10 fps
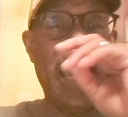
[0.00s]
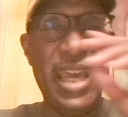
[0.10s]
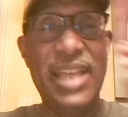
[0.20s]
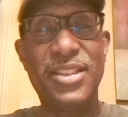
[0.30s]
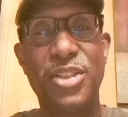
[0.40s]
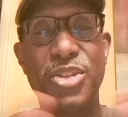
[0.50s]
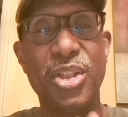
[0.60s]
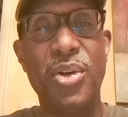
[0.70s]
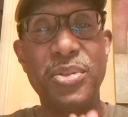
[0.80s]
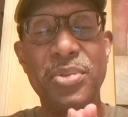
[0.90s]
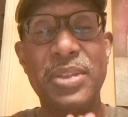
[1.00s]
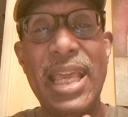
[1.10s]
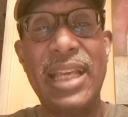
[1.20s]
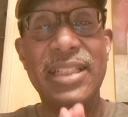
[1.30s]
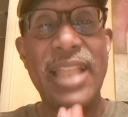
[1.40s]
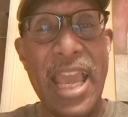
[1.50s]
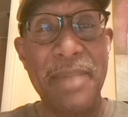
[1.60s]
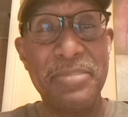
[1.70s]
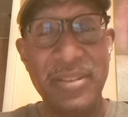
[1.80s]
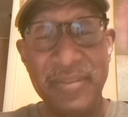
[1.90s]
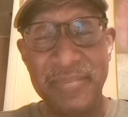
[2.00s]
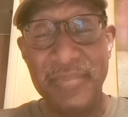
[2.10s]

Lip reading: And to show you that could happen,